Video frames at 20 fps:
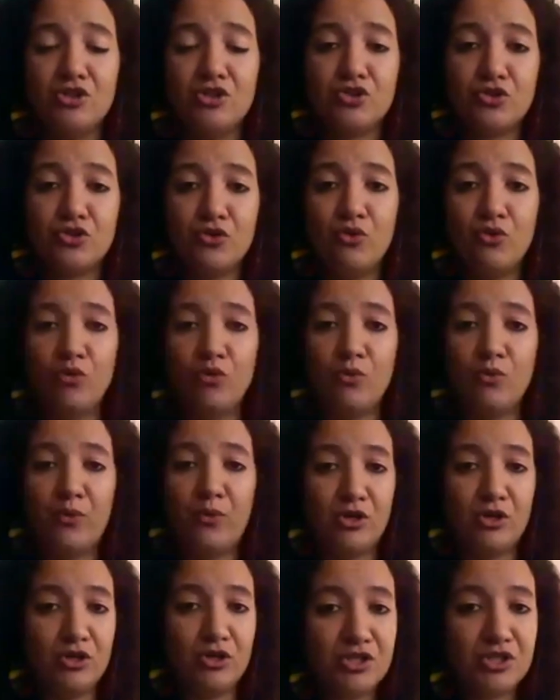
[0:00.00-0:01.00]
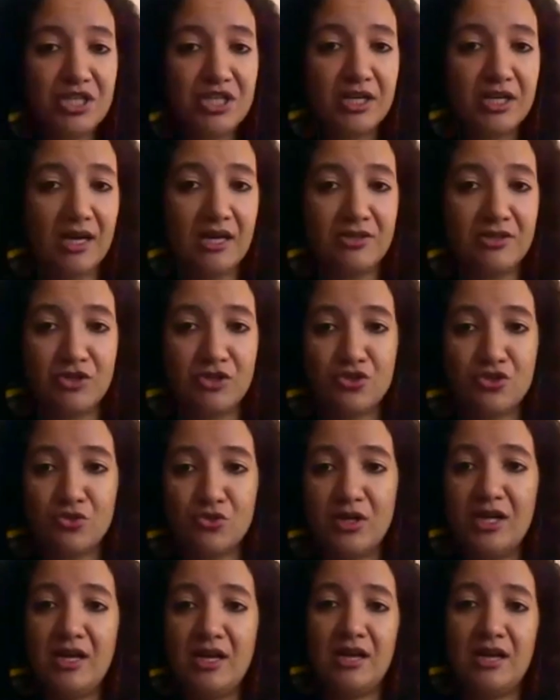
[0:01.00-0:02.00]
through polluting
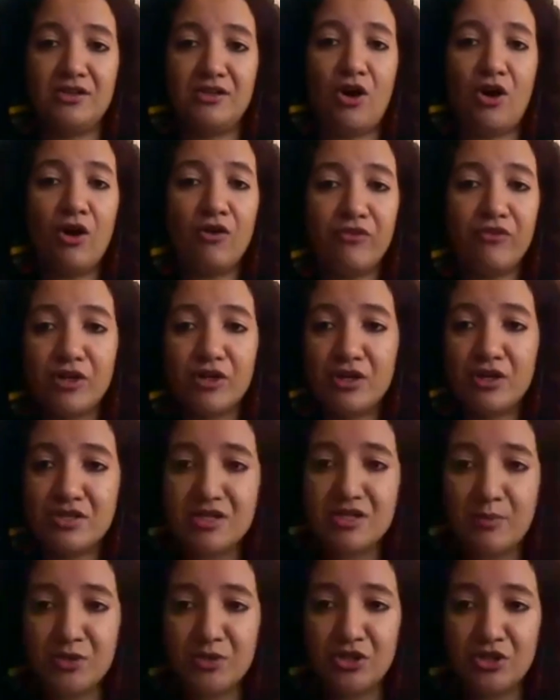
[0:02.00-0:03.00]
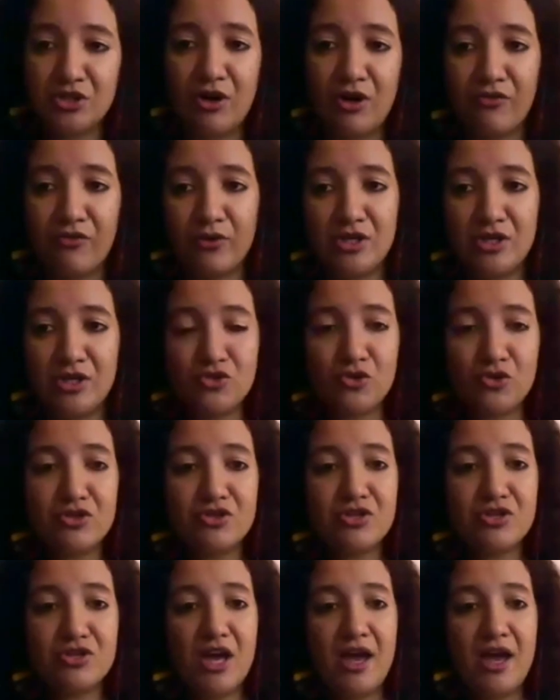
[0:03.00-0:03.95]
industry and overconsumption of resource,